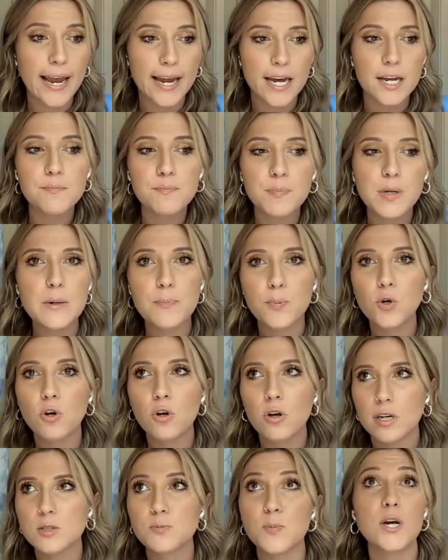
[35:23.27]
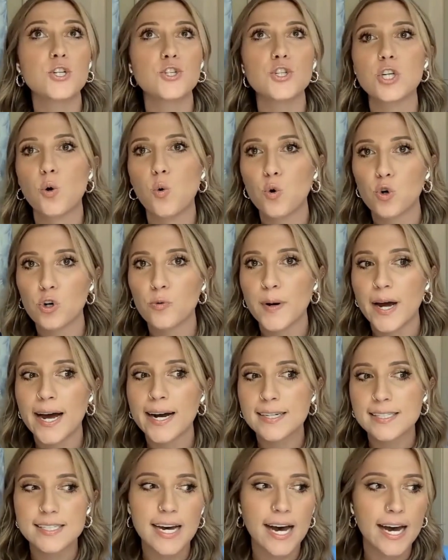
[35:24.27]
and people, especially
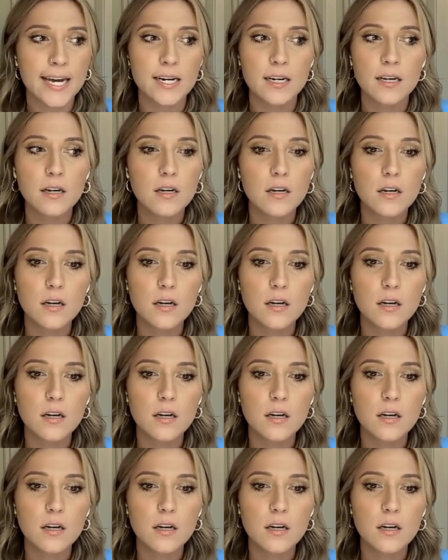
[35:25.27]
cornerbacks, that